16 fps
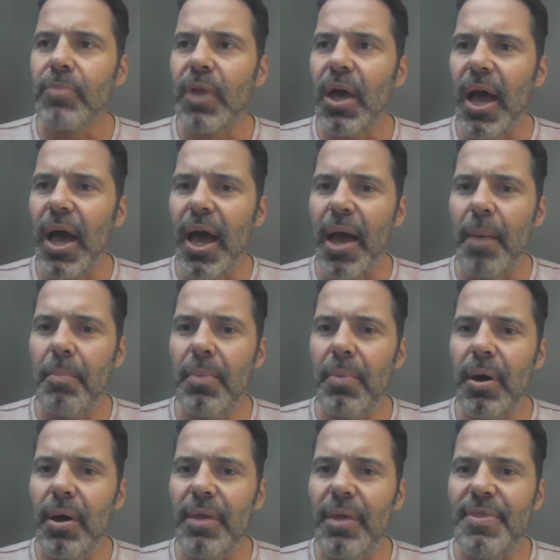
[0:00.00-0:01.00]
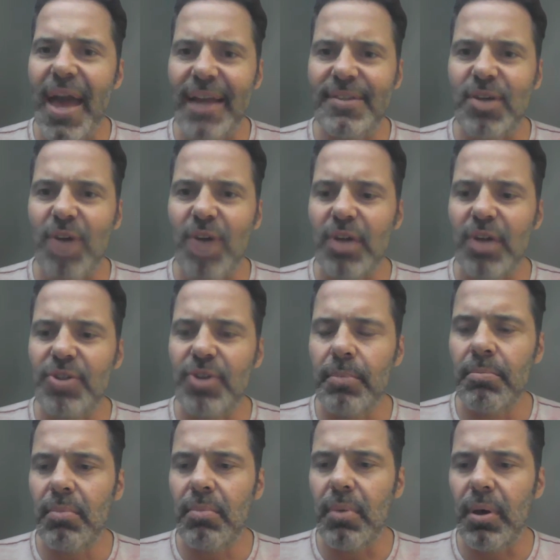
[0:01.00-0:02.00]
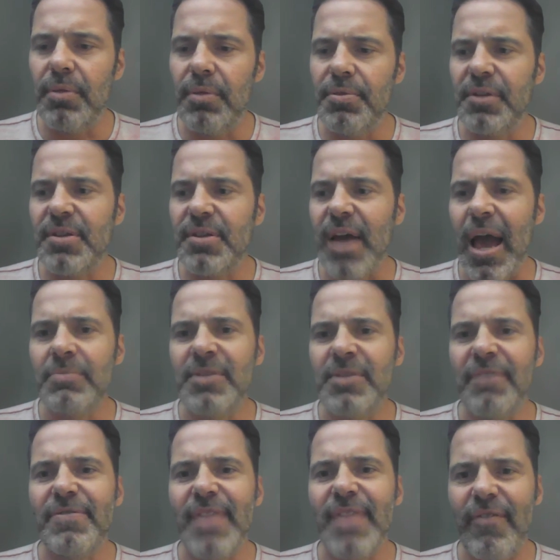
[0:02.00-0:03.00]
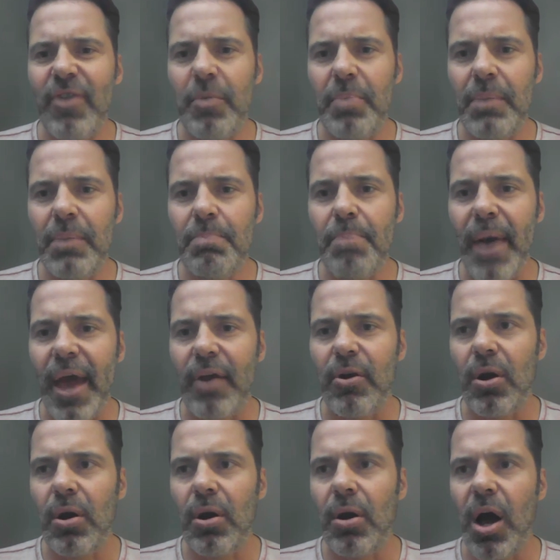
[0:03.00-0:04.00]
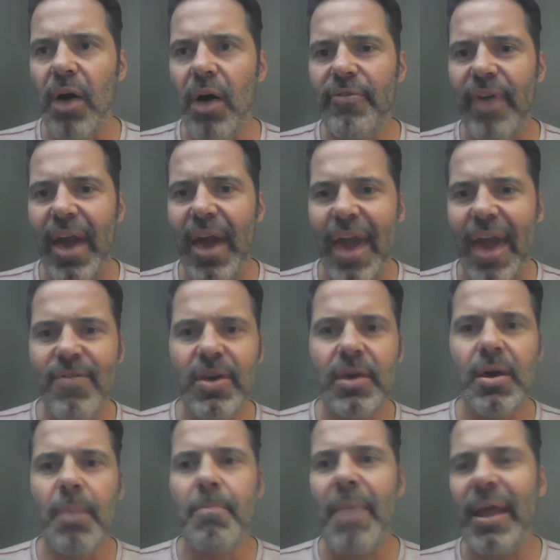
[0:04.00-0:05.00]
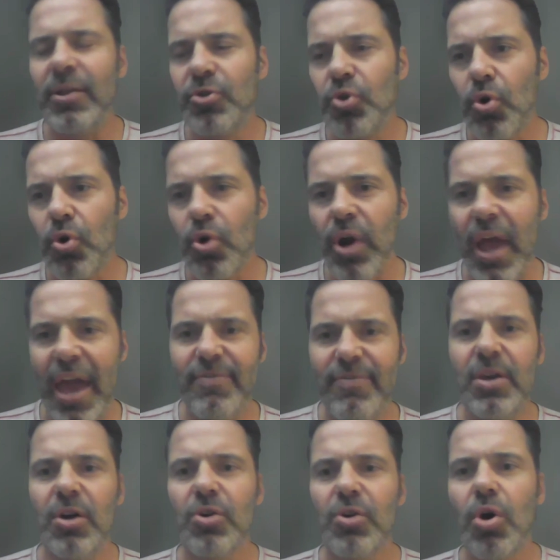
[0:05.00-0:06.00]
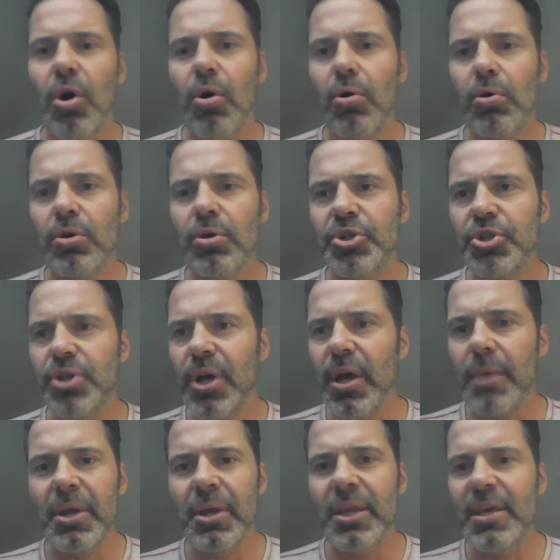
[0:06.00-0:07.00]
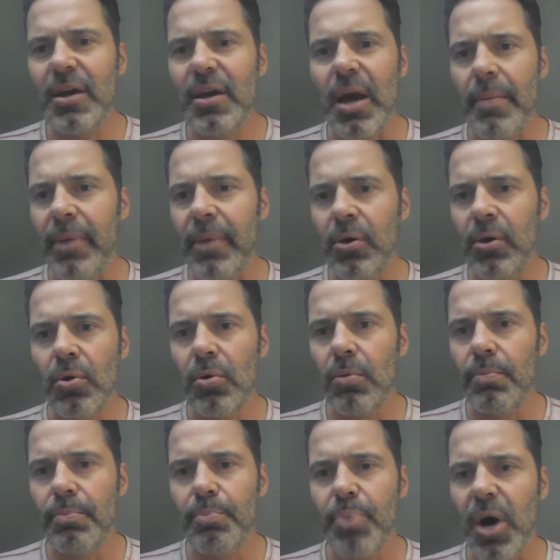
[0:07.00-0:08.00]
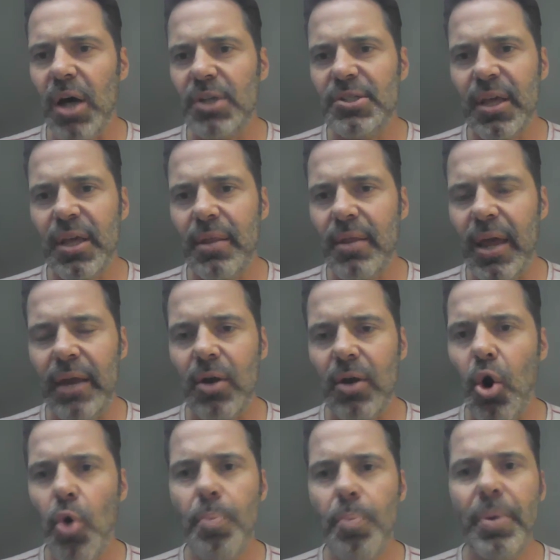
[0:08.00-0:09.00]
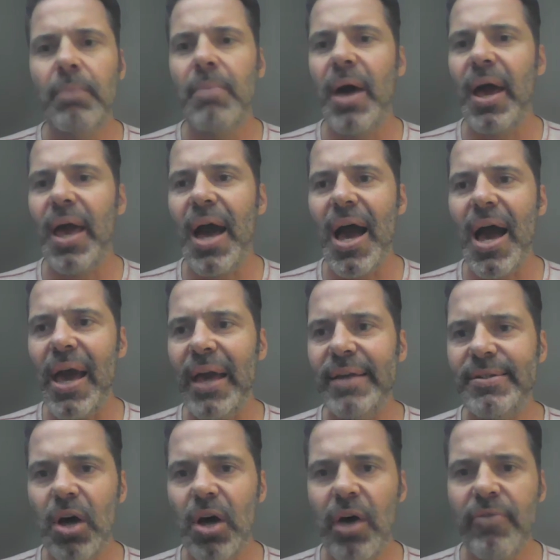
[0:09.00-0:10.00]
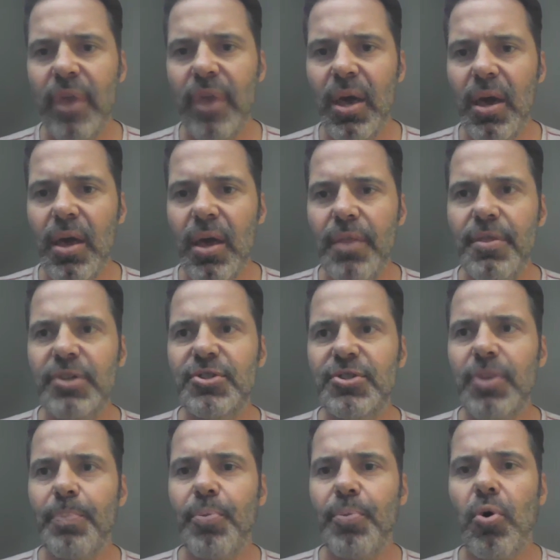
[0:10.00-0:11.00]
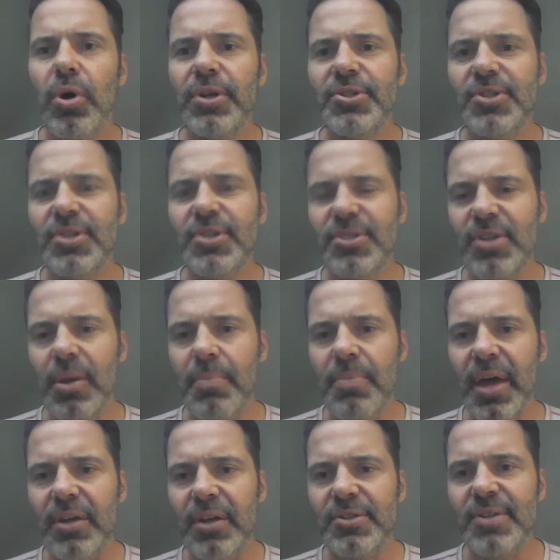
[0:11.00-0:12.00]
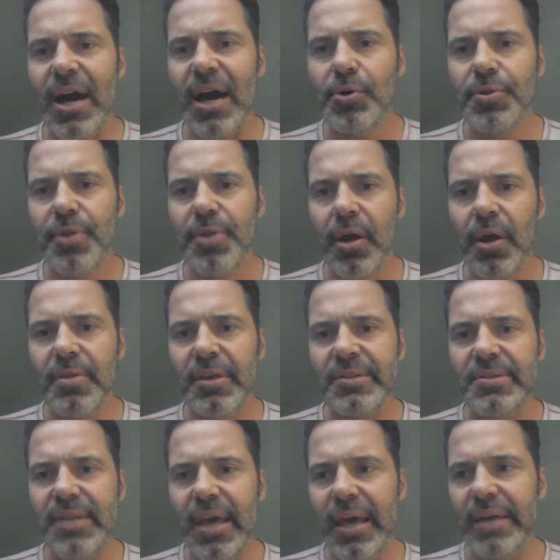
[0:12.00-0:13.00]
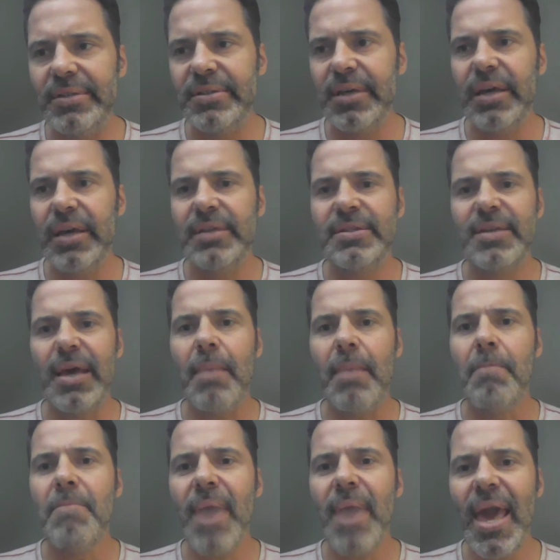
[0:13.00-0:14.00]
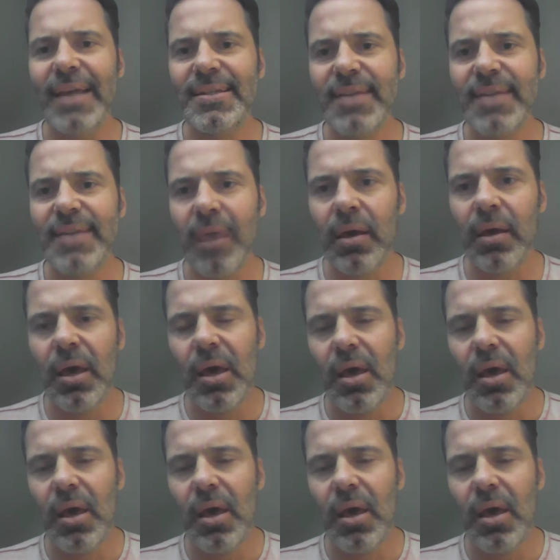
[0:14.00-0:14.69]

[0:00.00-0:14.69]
that's awesome. The times have never been better of having a mentor, having a coach. I mean, here coming to Boston, that opened my eyes of the support system that is out there these days is amazing.